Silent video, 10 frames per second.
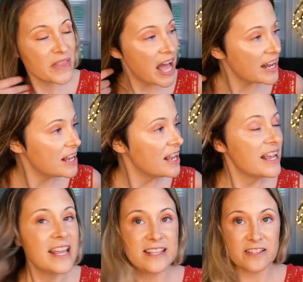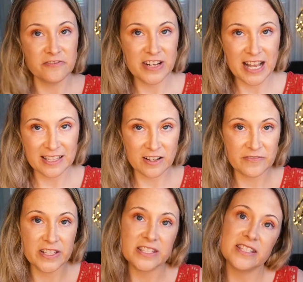that in the finale of
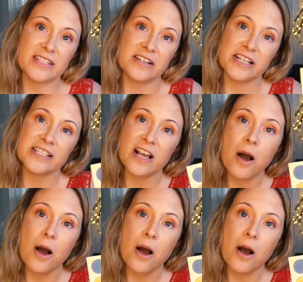this series.